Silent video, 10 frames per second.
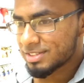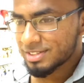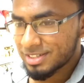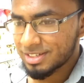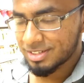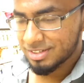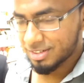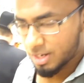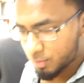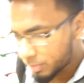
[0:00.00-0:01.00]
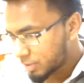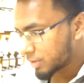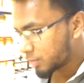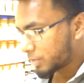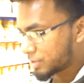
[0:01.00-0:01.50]
we at? Nah, we good.
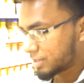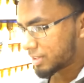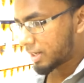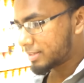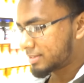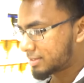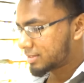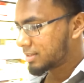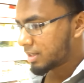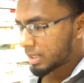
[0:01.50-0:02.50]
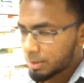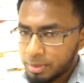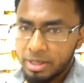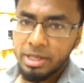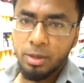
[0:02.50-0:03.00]
We just need the ice.
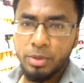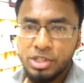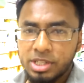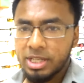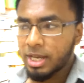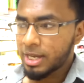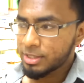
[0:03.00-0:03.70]
And yeah, we're just gonna get